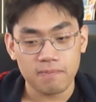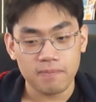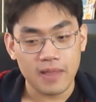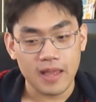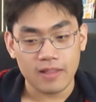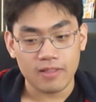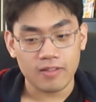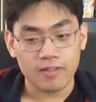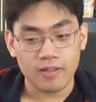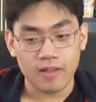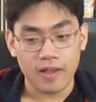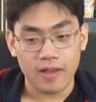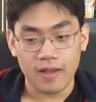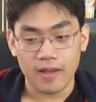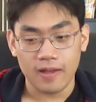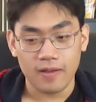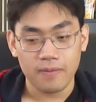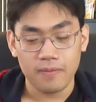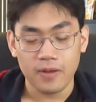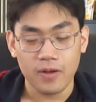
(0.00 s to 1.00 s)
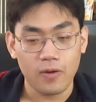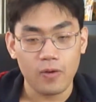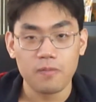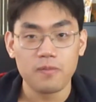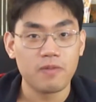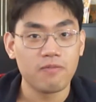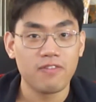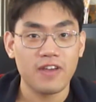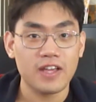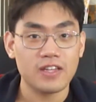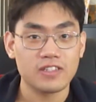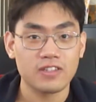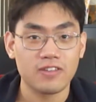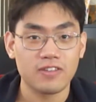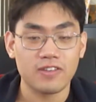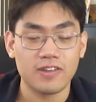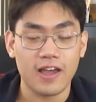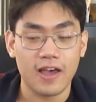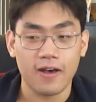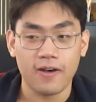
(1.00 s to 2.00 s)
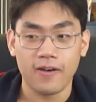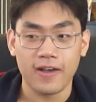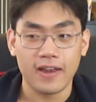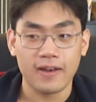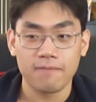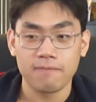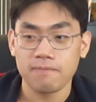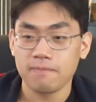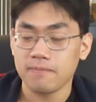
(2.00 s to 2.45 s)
that's home invasion style, and